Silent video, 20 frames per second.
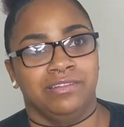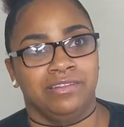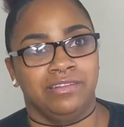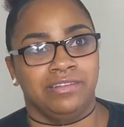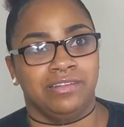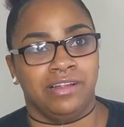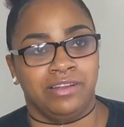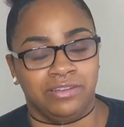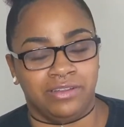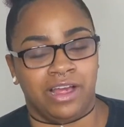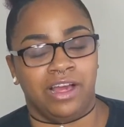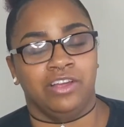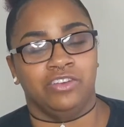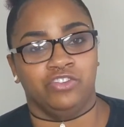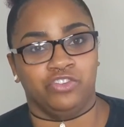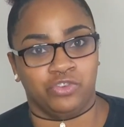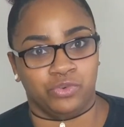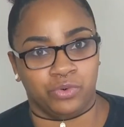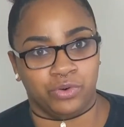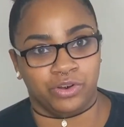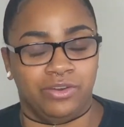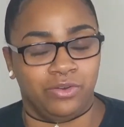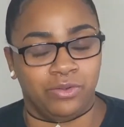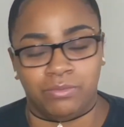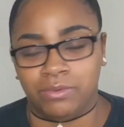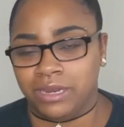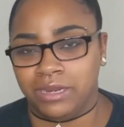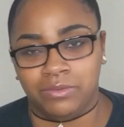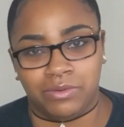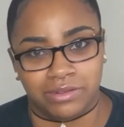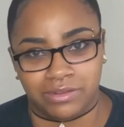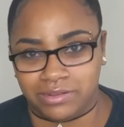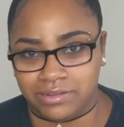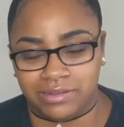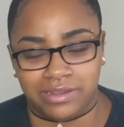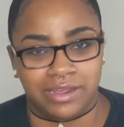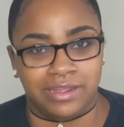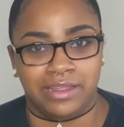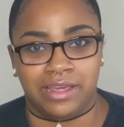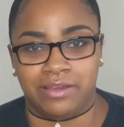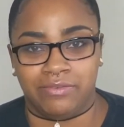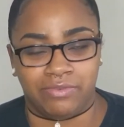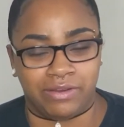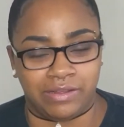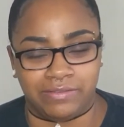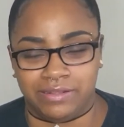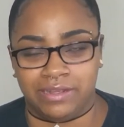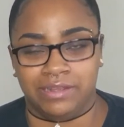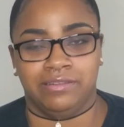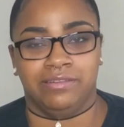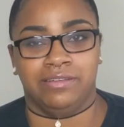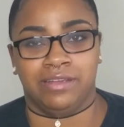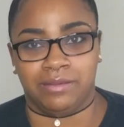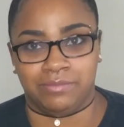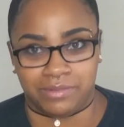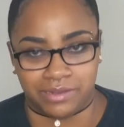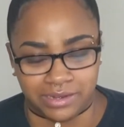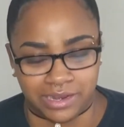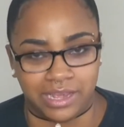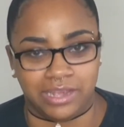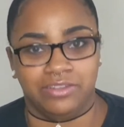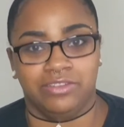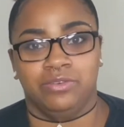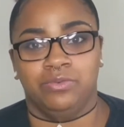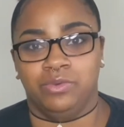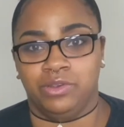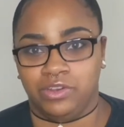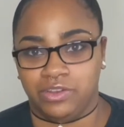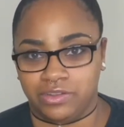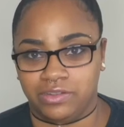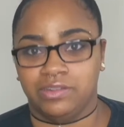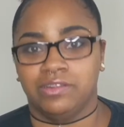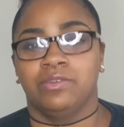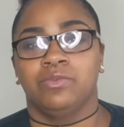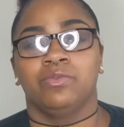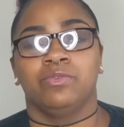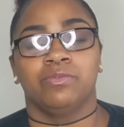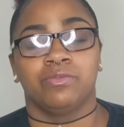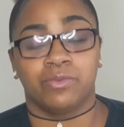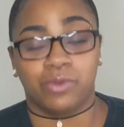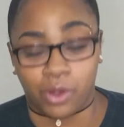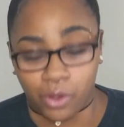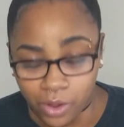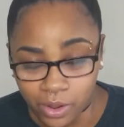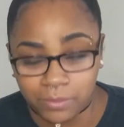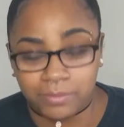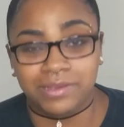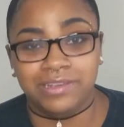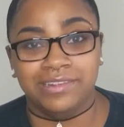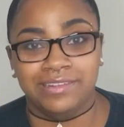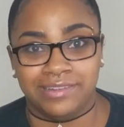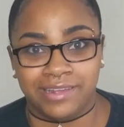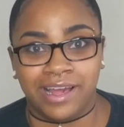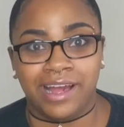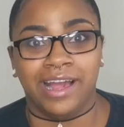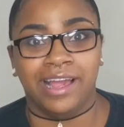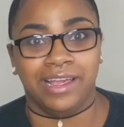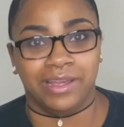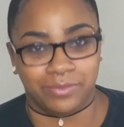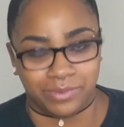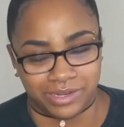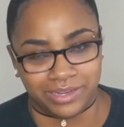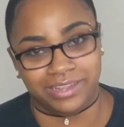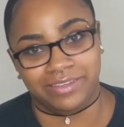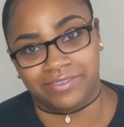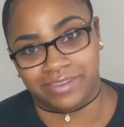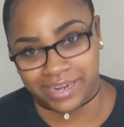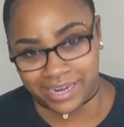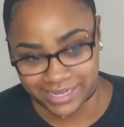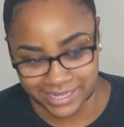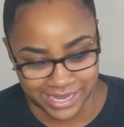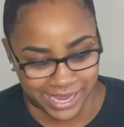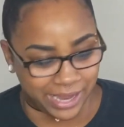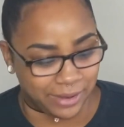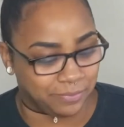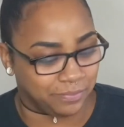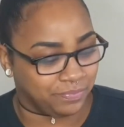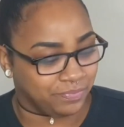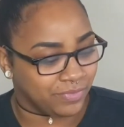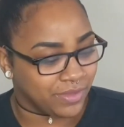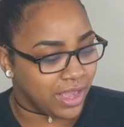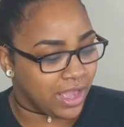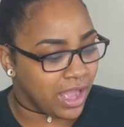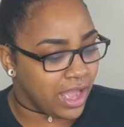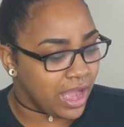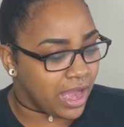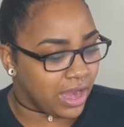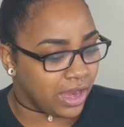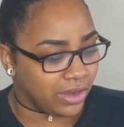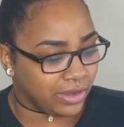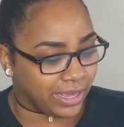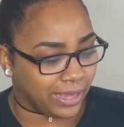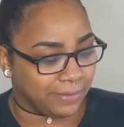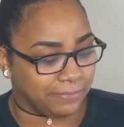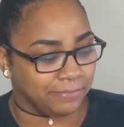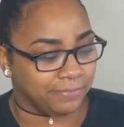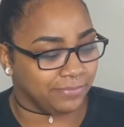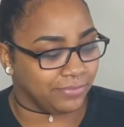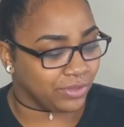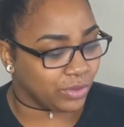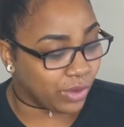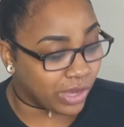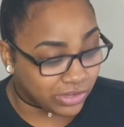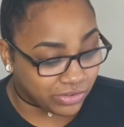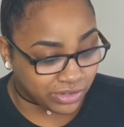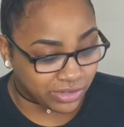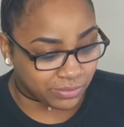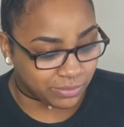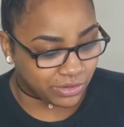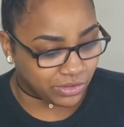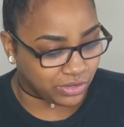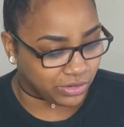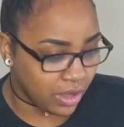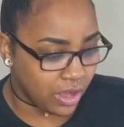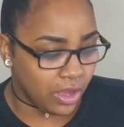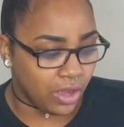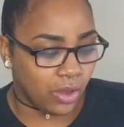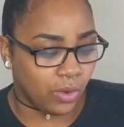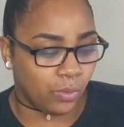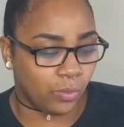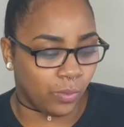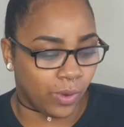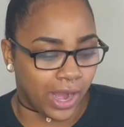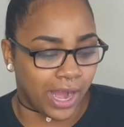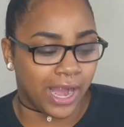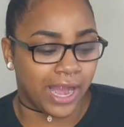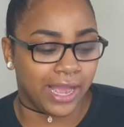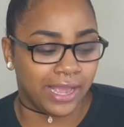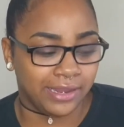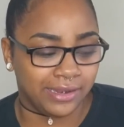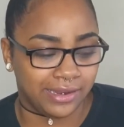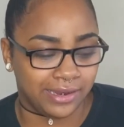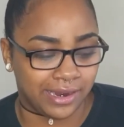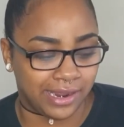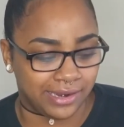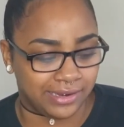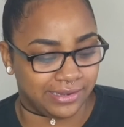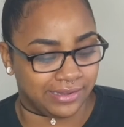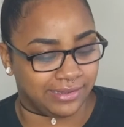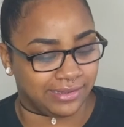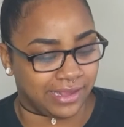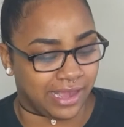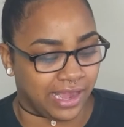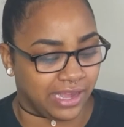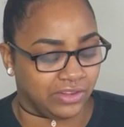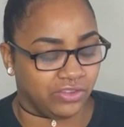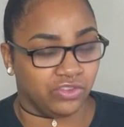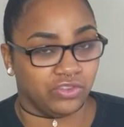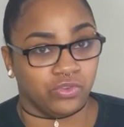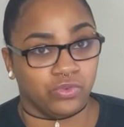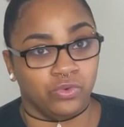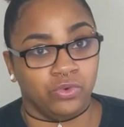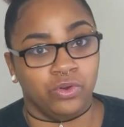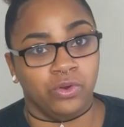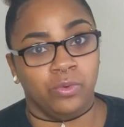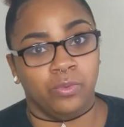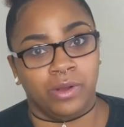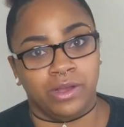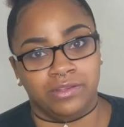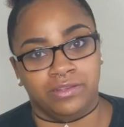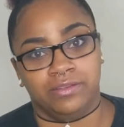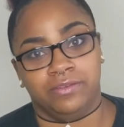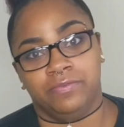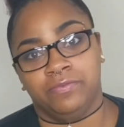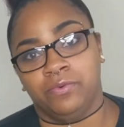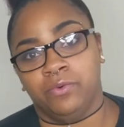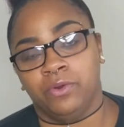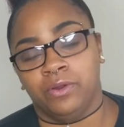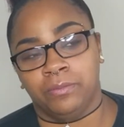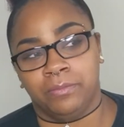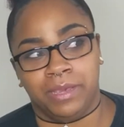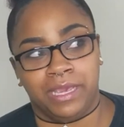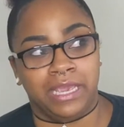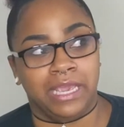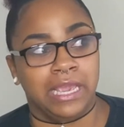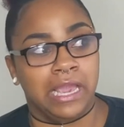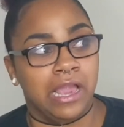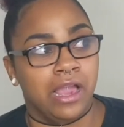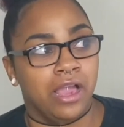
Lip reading: it's a lot shorter. Nobody wants to say that 5,000 times a day, so we just call me Zai and we leave it at that. Okay, question number 2. Why did I decide school wasn't for me?